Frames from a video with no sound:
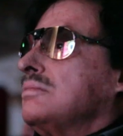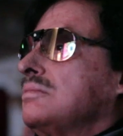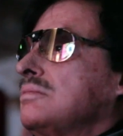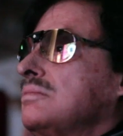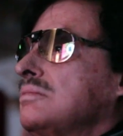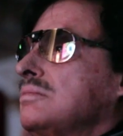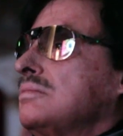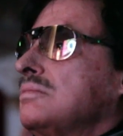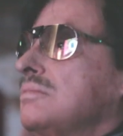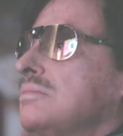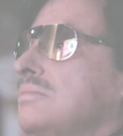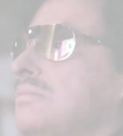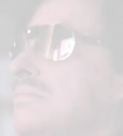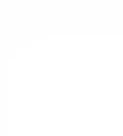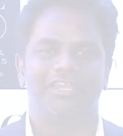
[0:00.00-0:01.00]
excellence in
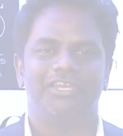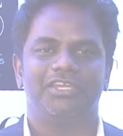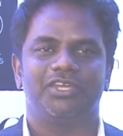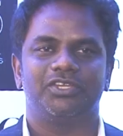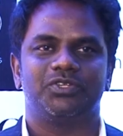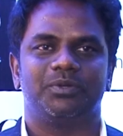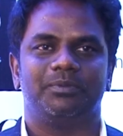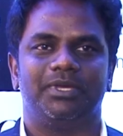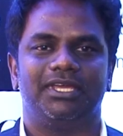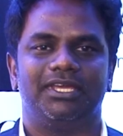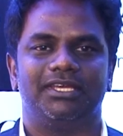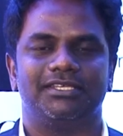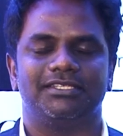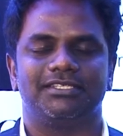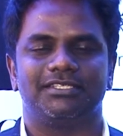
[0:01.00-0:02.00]
India. EDIDAs to me
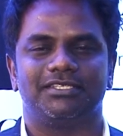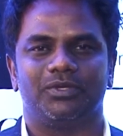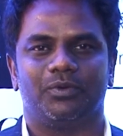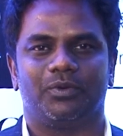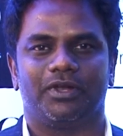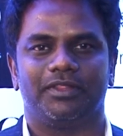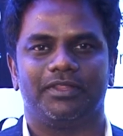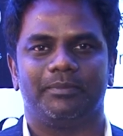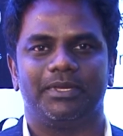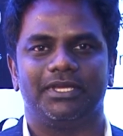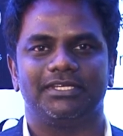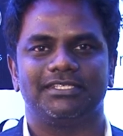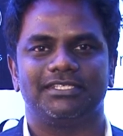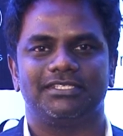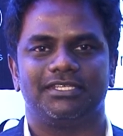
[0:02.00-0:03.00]
is one of the
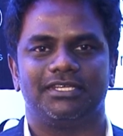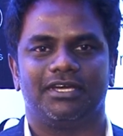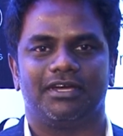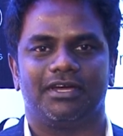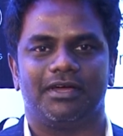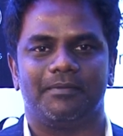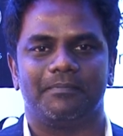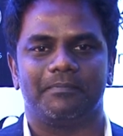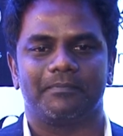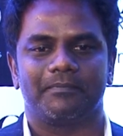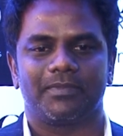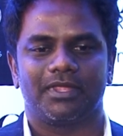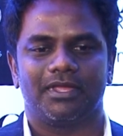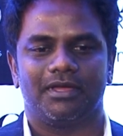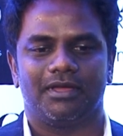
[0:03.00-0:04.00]
biggest uh,
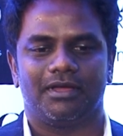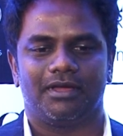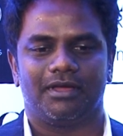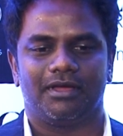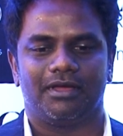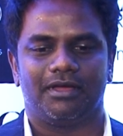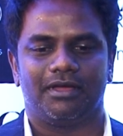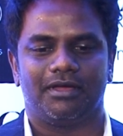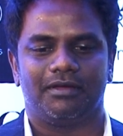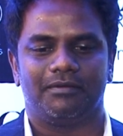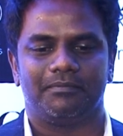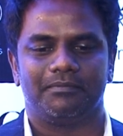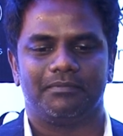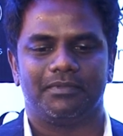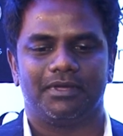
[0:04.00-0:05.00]
uh,
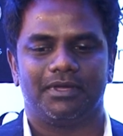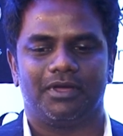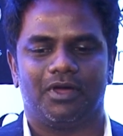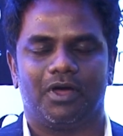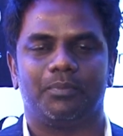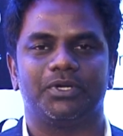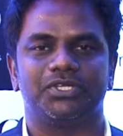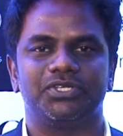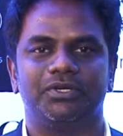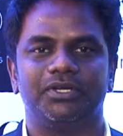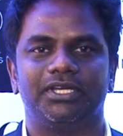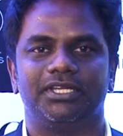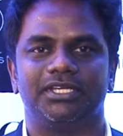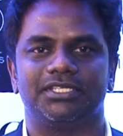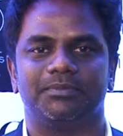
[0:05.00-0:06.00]

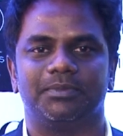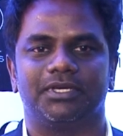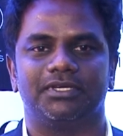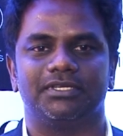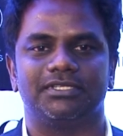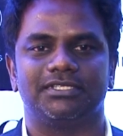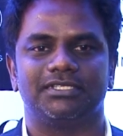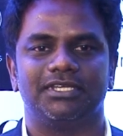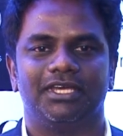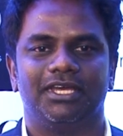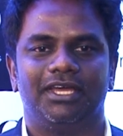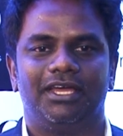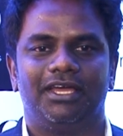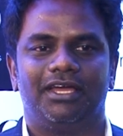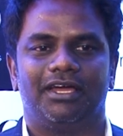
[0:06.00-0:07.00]
opportunities because
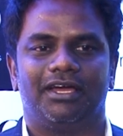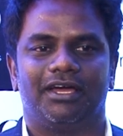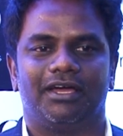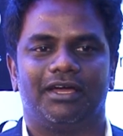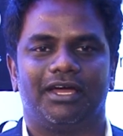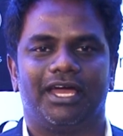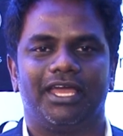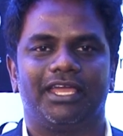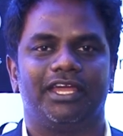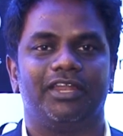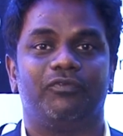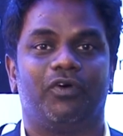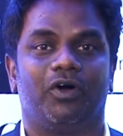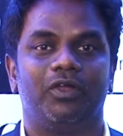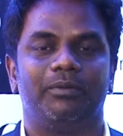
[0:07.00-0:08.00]
uh, I kind
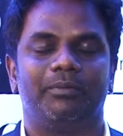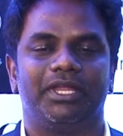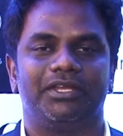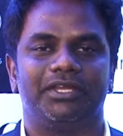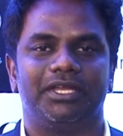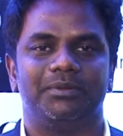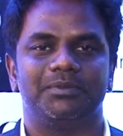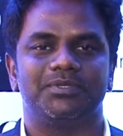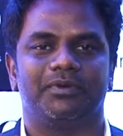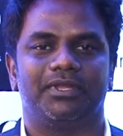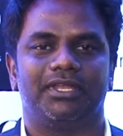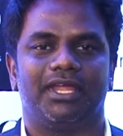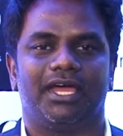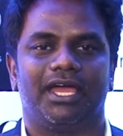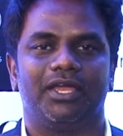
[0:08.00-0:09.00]
of followed my dreams
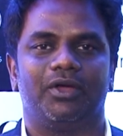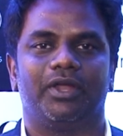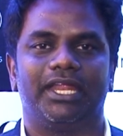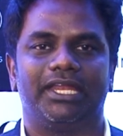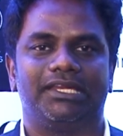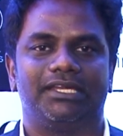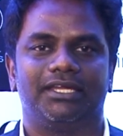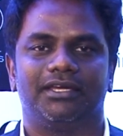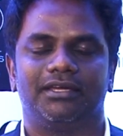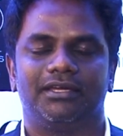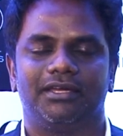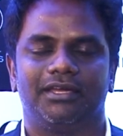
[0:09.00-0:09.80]
when I got EDIDA